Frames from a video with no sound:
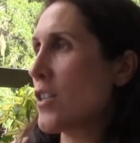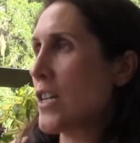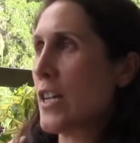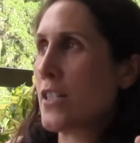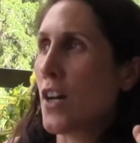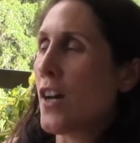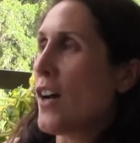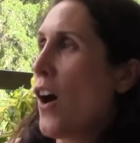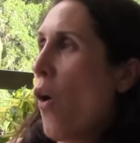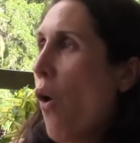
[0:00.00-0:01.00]
These
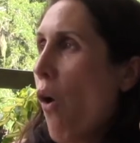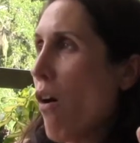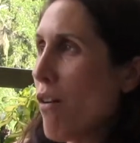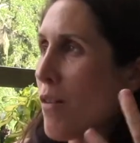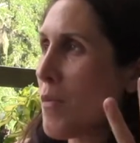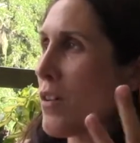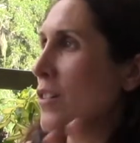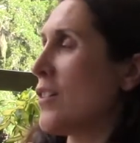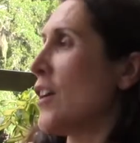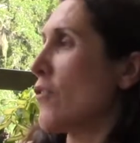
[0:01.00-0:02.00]

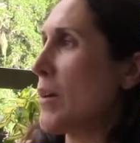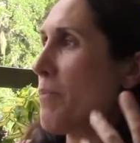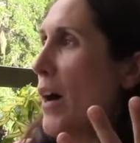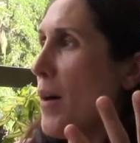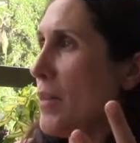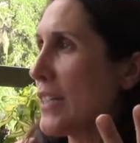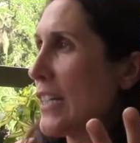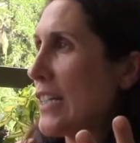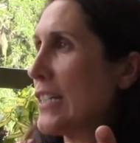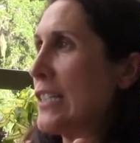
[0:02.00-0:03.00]
horrible
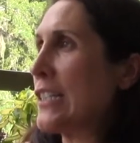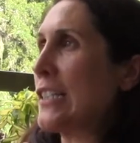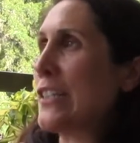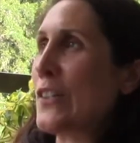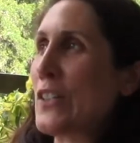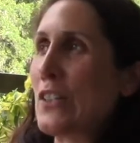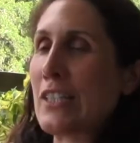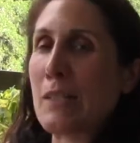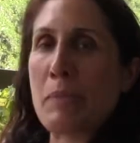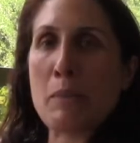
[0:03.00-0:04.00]
Republicans, and you
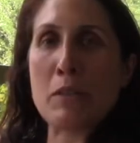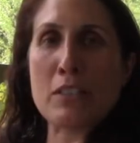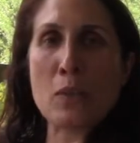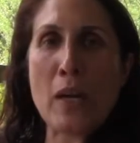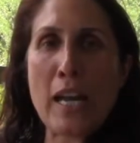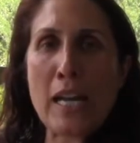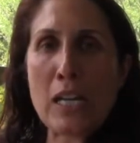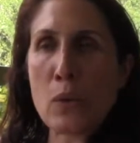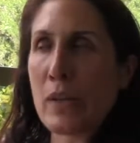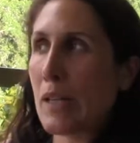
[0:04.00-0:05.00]
see people so
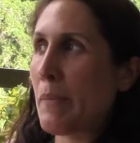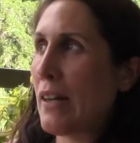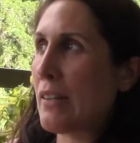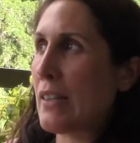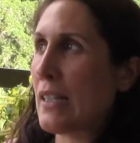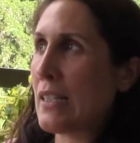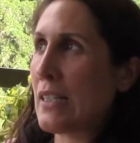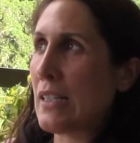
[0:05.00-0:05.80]
angry about this.